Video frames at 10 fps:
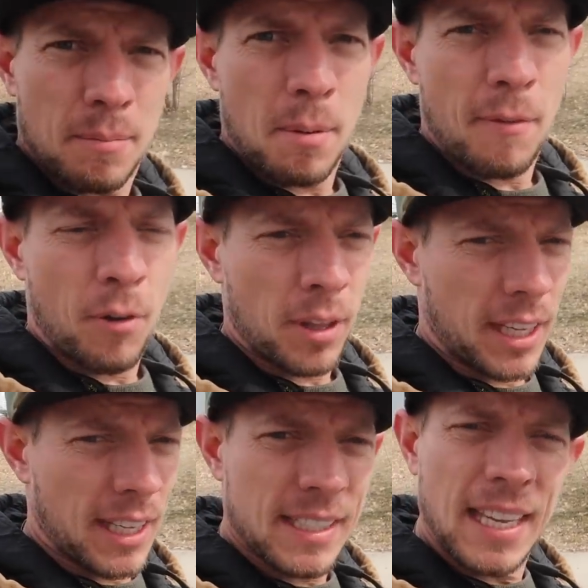But before the
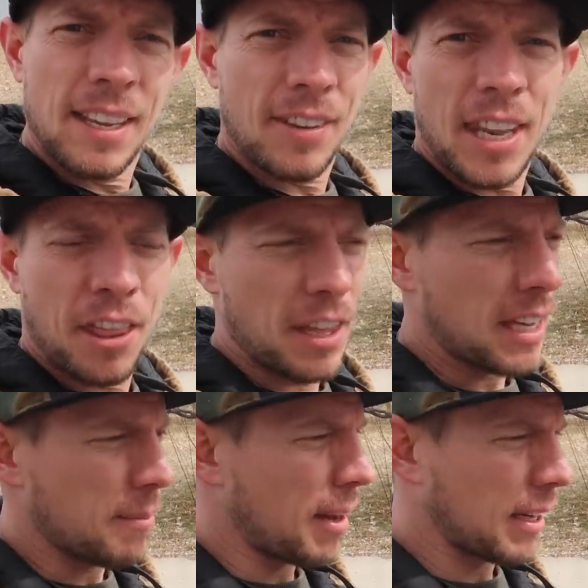kids even
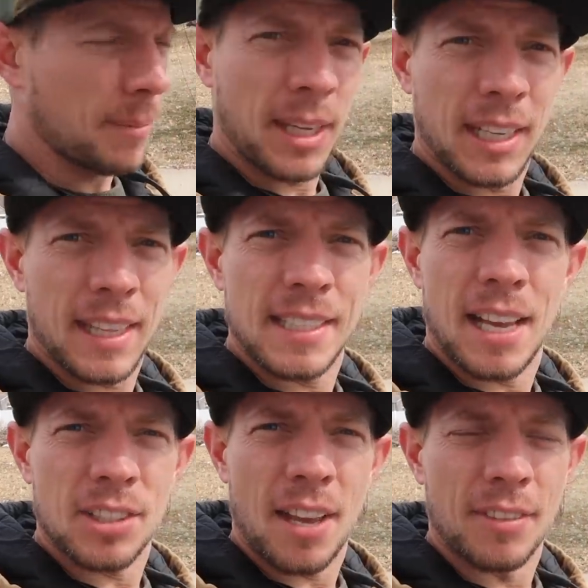think about coming into this
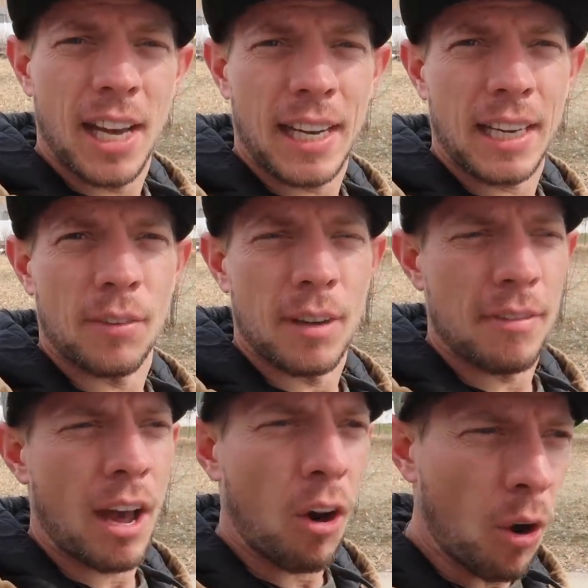house, I've got to get rid
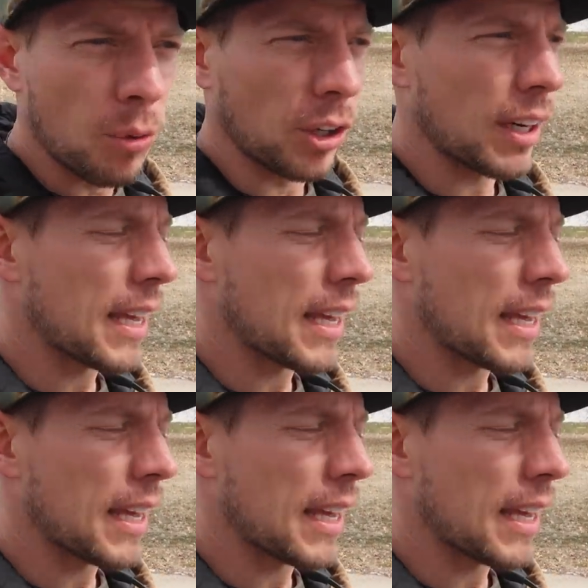of that odor.